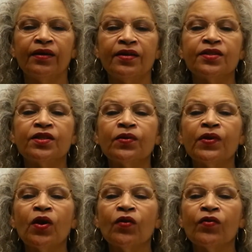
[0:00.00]

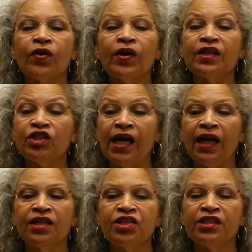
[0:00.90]
Stewing over a
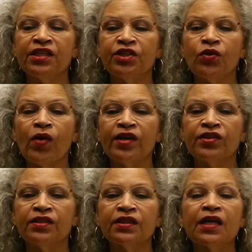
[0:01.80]
challenging situation